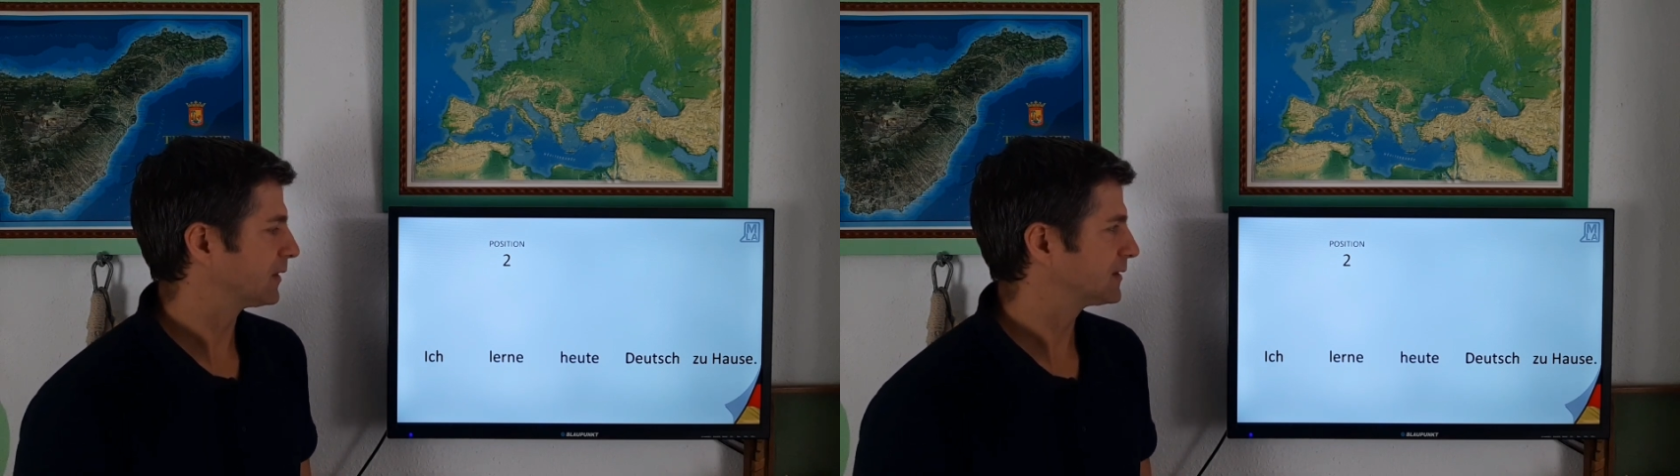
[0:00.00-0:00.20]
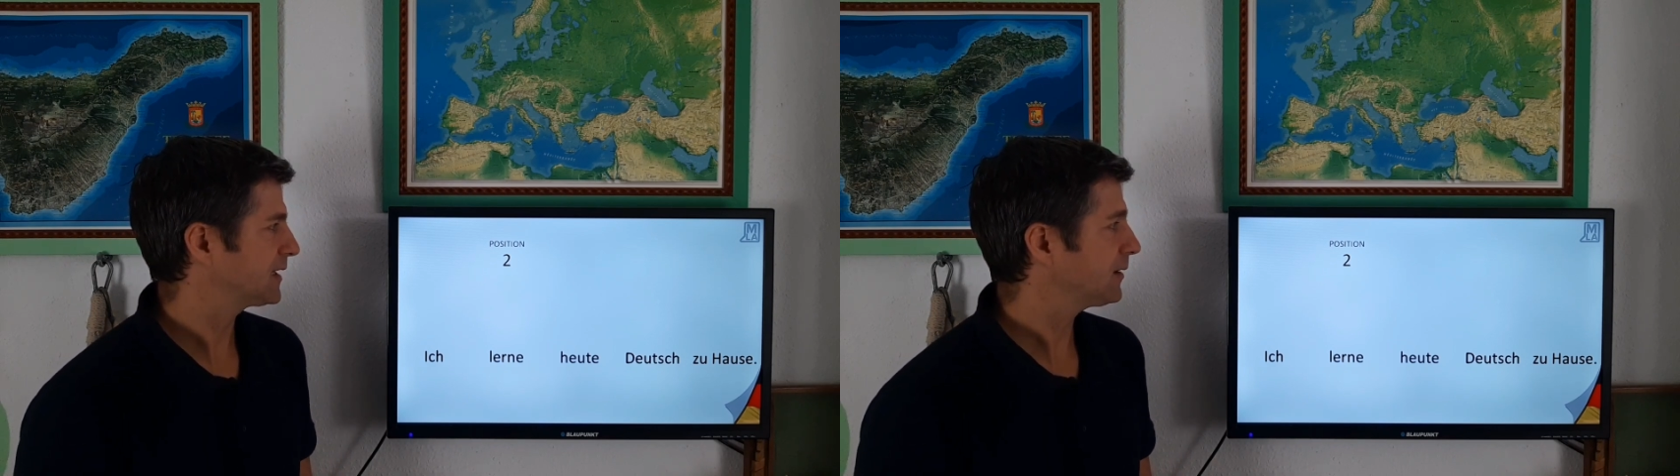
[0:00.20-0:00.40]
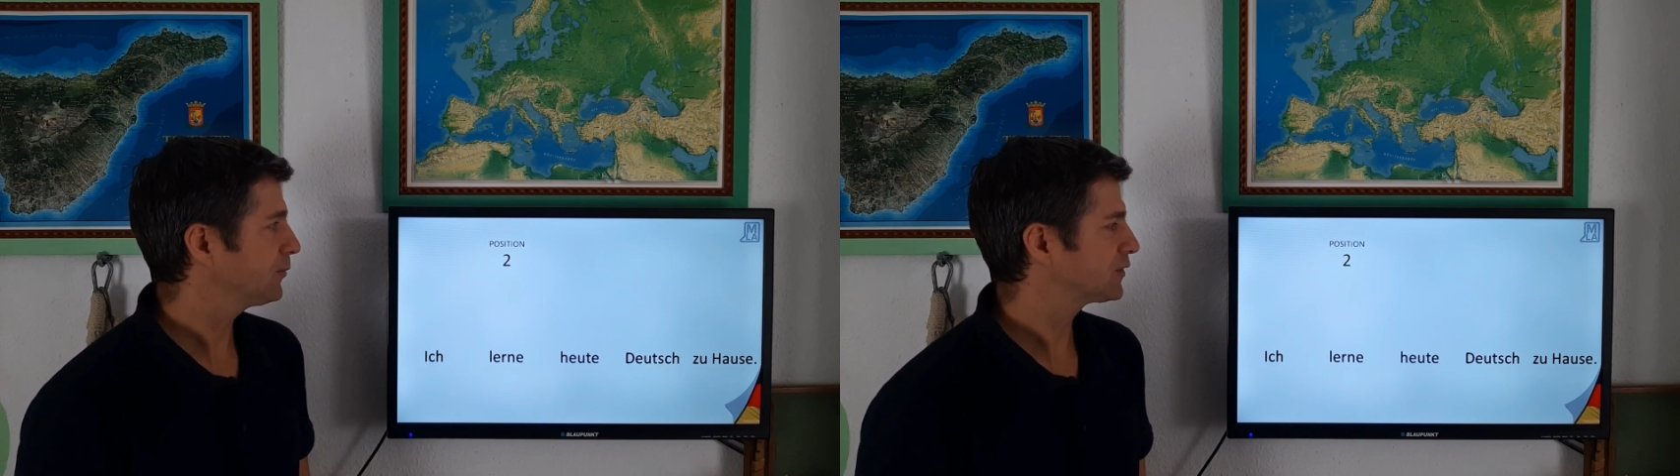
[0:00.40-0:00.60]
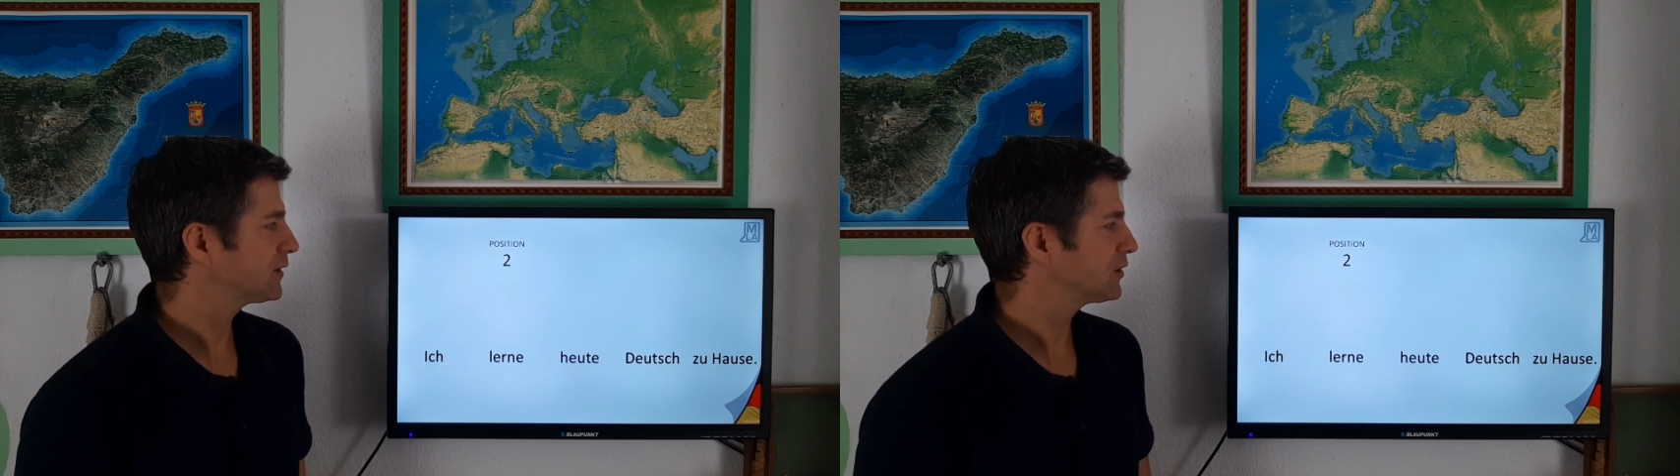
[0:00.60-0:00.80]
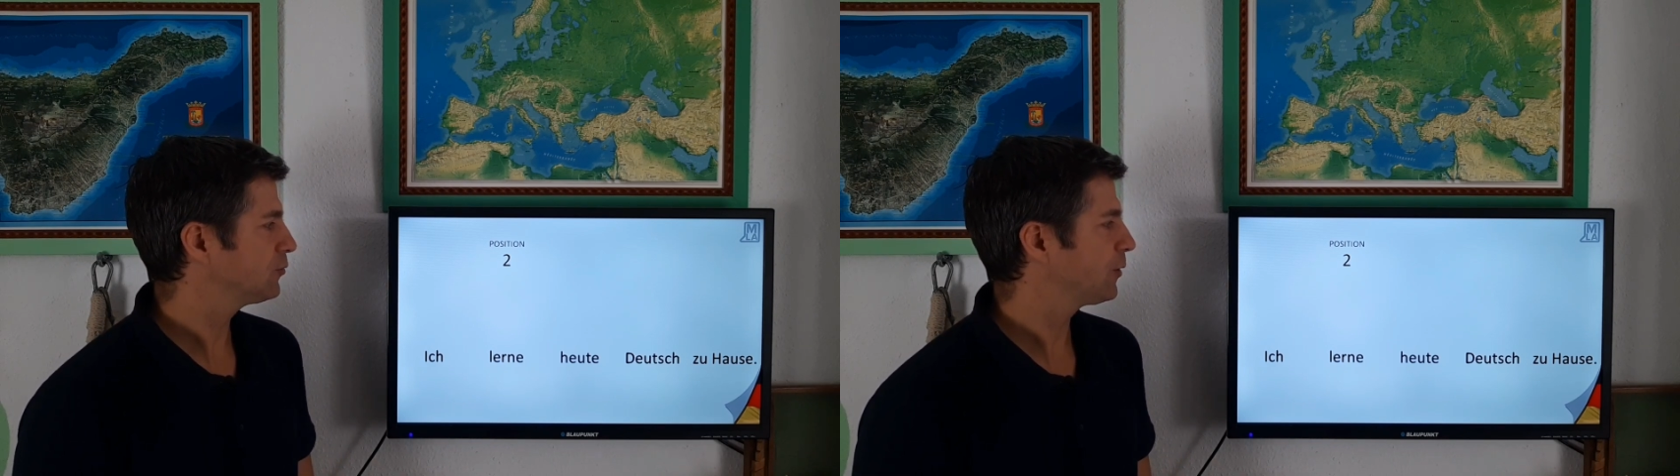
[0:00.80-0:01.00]
Second
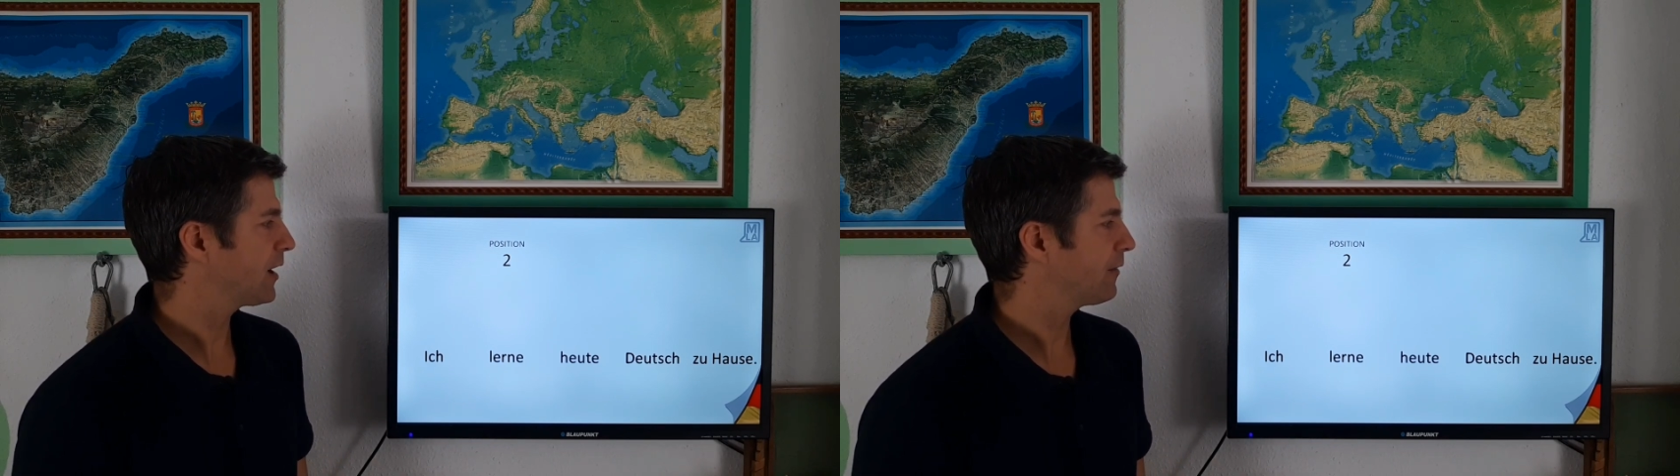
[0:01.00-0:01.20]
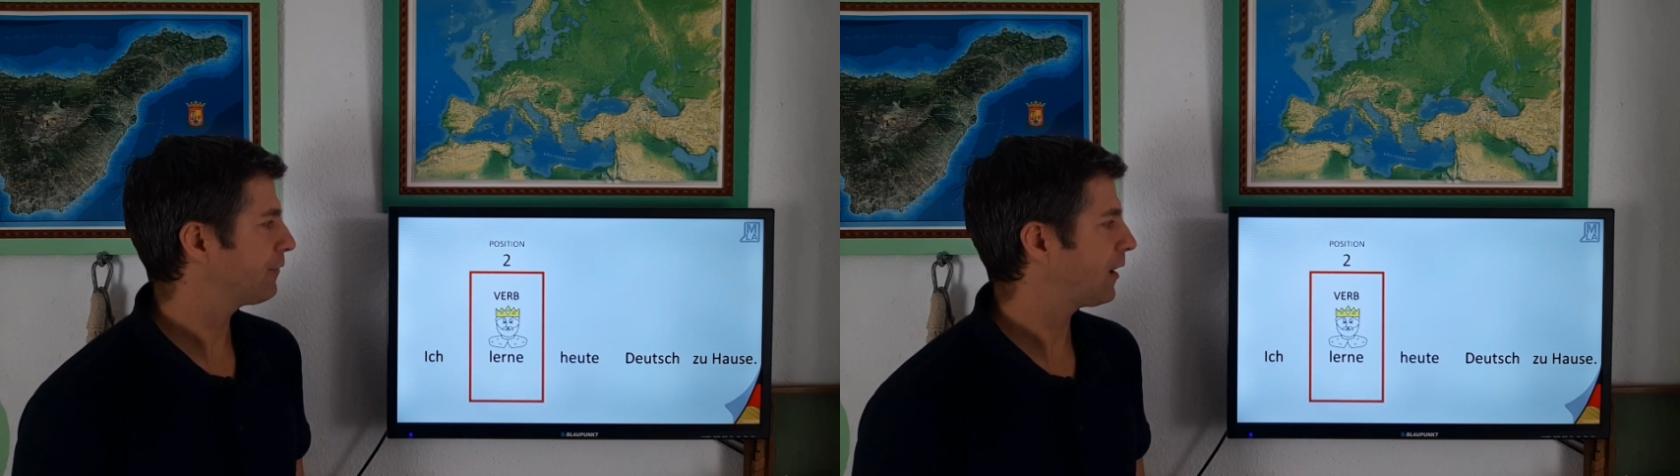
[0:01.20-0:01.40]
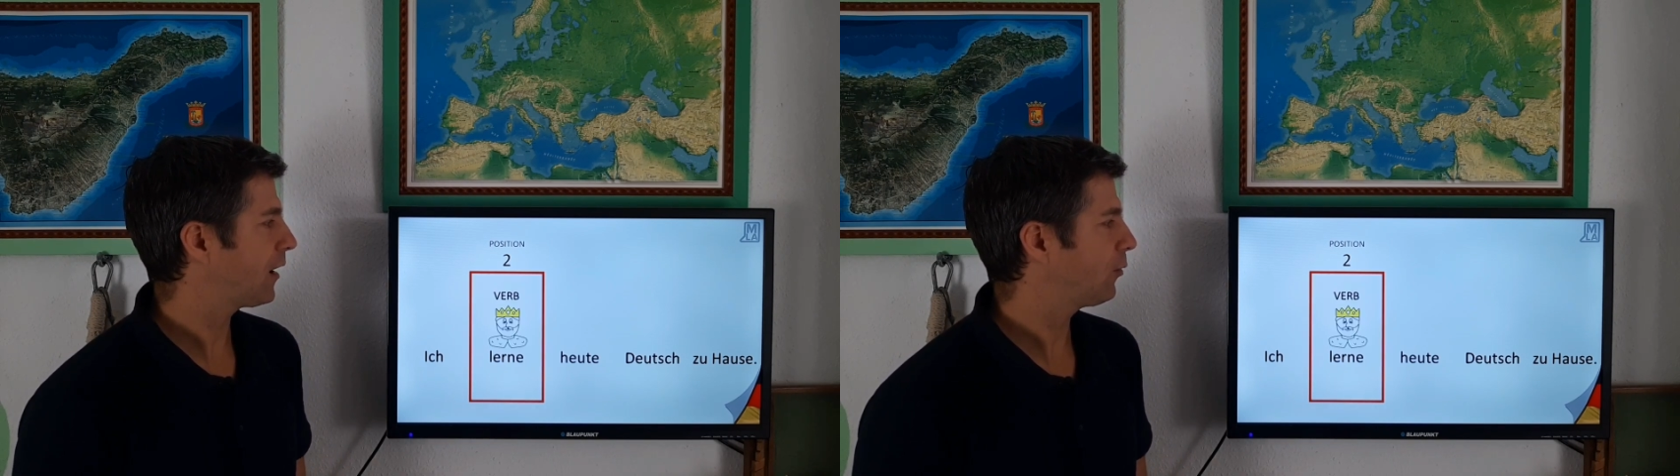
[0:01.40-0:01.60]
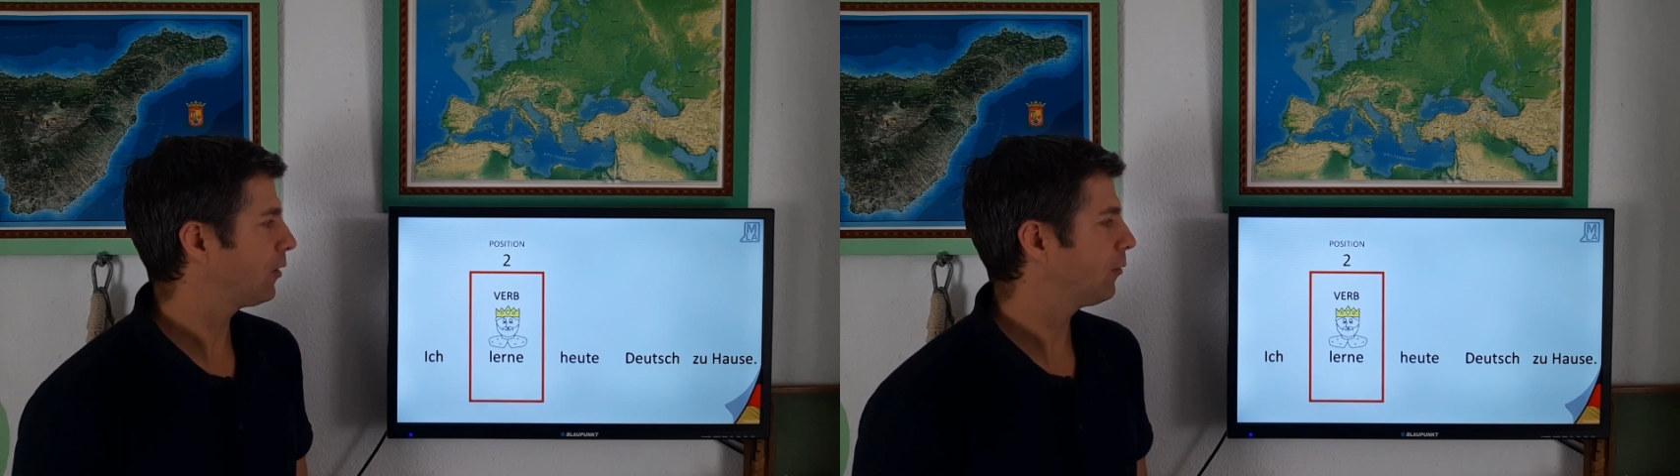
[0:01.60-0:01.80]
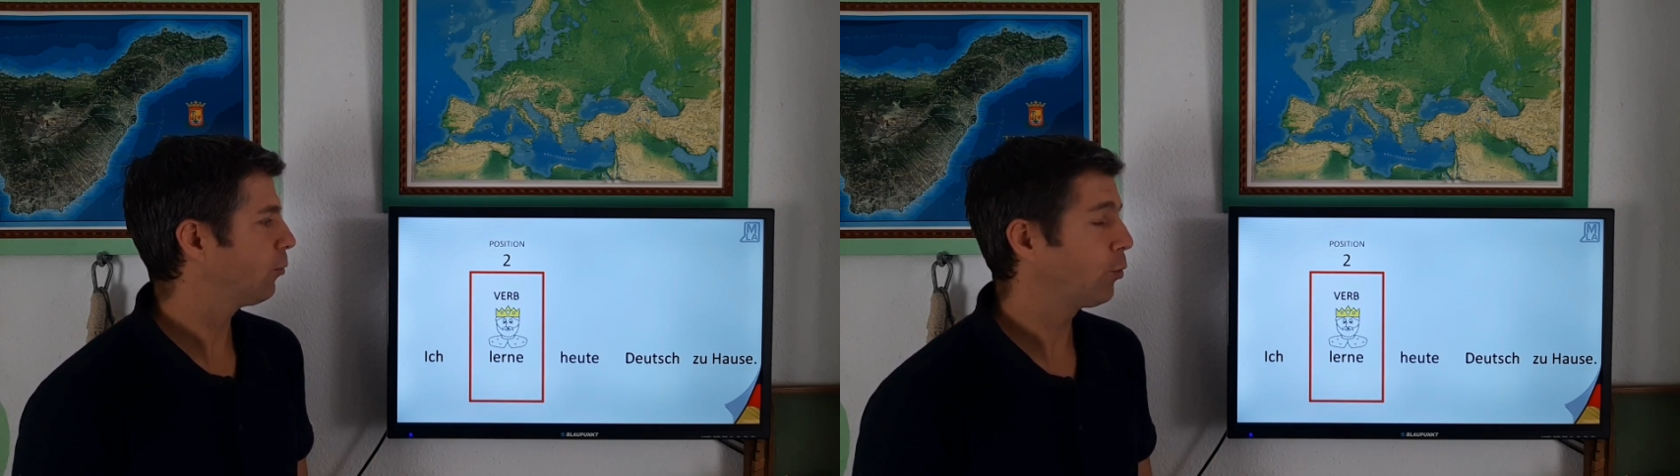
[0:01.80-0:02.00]
position, we have
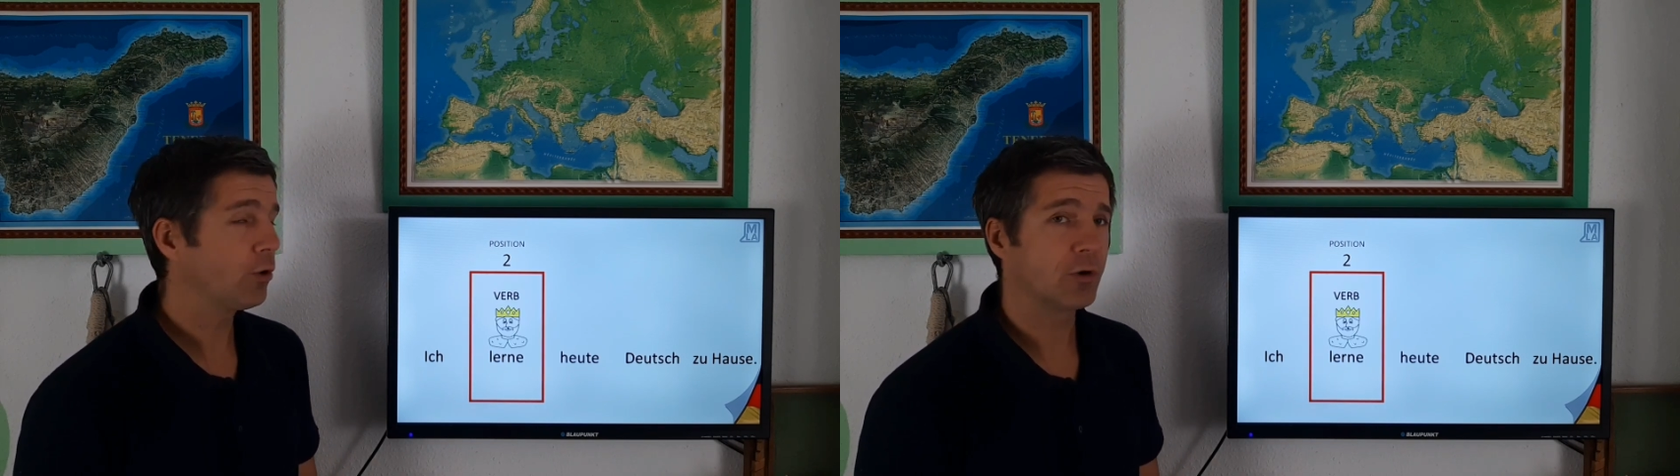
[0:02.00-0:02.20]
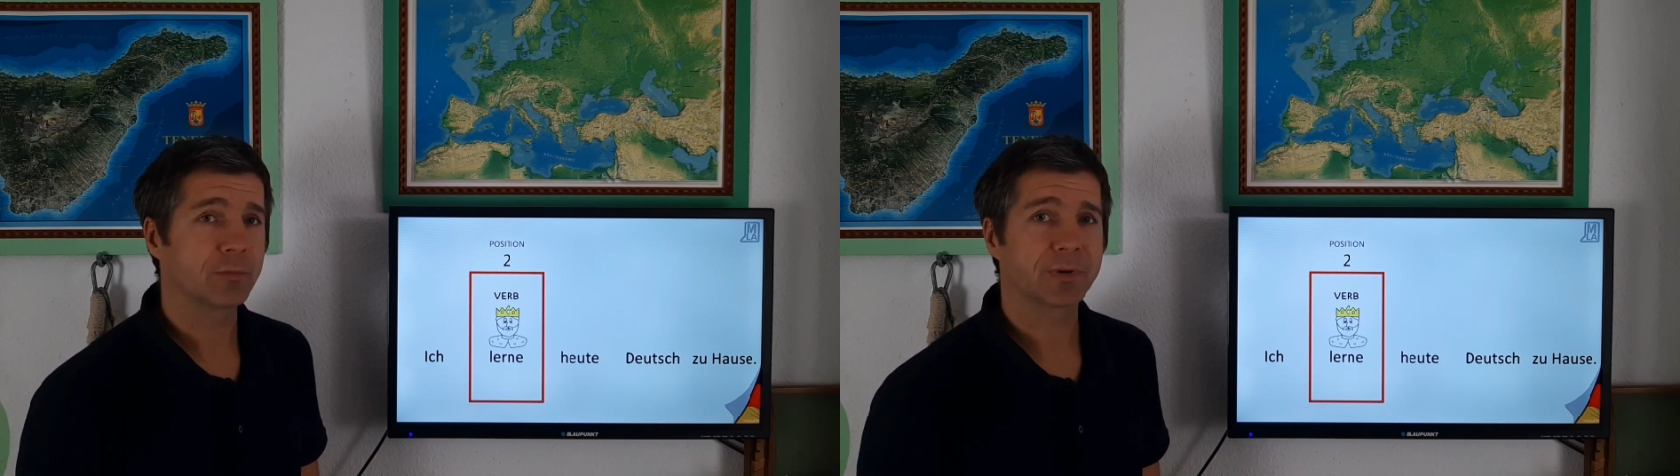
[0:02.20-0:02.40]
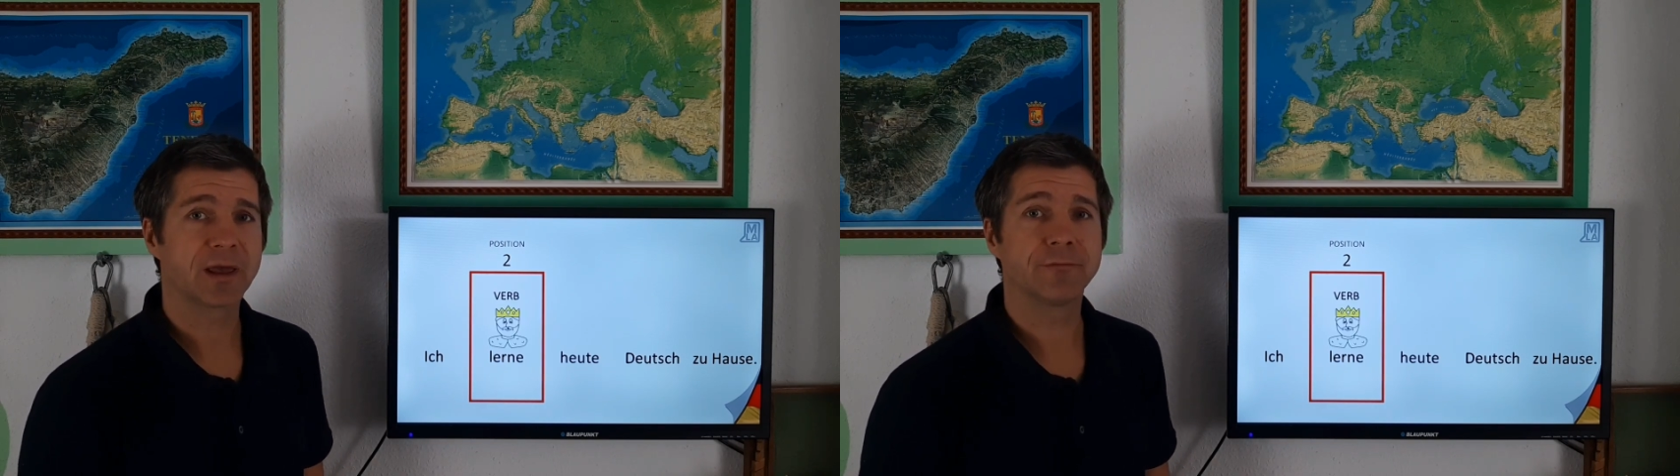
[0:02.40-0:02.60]
our verb.